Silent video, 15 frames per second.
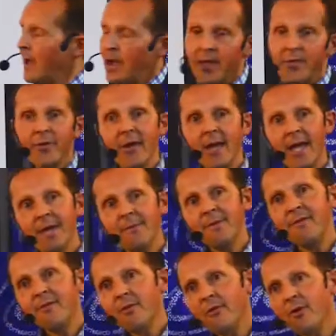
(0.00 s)
And the aim
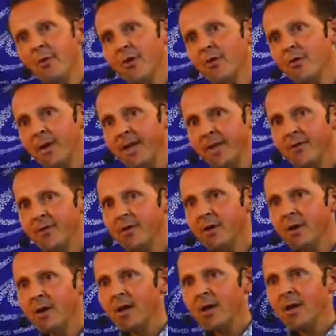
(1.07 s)
is to form a crater
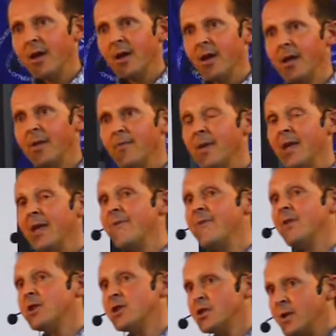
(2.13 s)
and
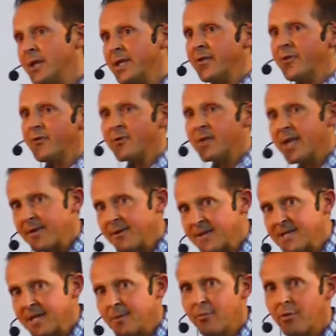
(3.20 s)
eventually to get a
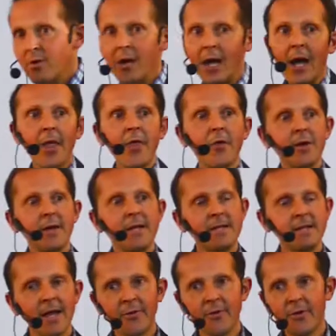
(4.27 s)
sample either
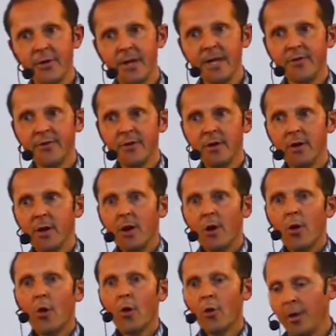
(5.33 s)
inside the crater
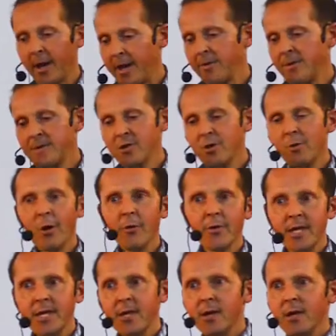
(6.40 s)
or in the
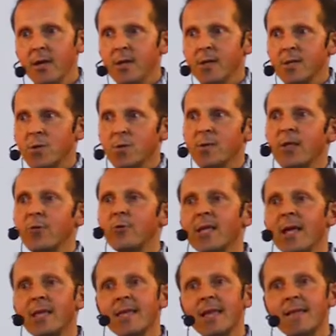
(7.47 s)
surrounding, so that we
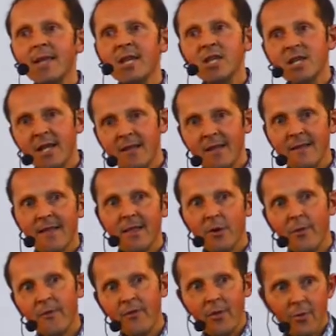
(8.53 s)
can get ejecta that
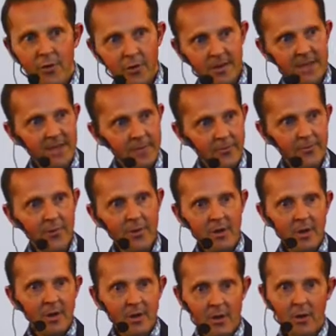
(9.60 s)
come from the deep
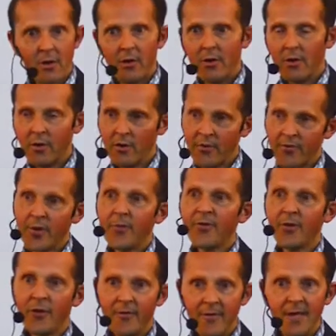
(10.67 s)
uh, uh,
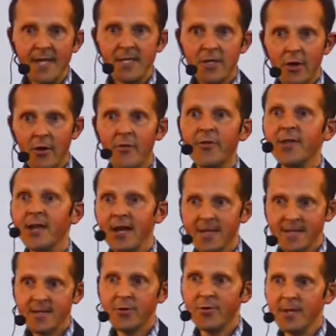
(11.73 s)
subsurface of the
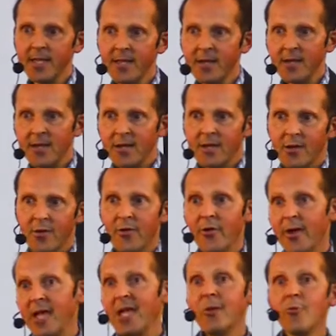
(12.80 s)
asteroid. Because
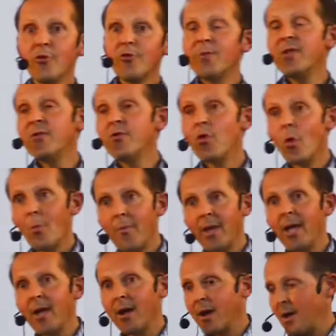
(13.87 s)
the aim would be to
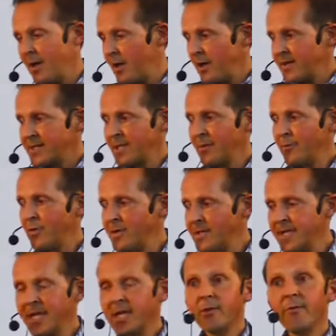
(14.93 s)
compare samples
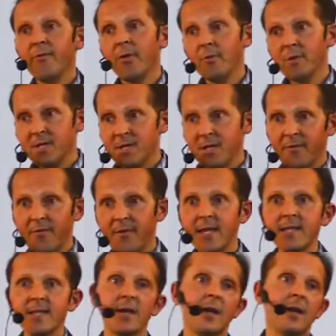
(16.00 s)
taken from the
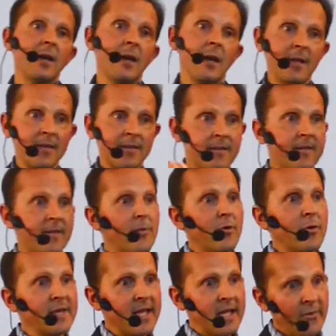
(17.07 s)
surface and
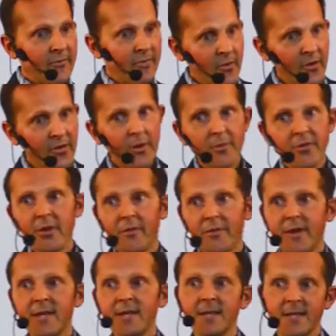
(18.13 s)
samples taken from the
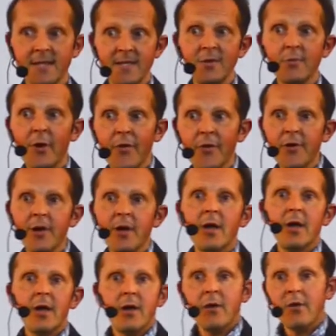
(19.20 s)
subsurface and see whether
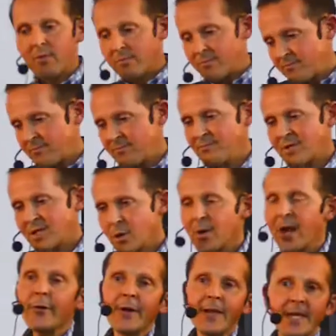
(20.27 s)
um,
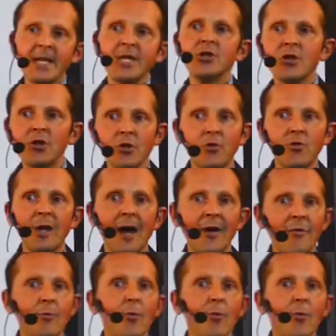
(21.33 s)
solar radiation could have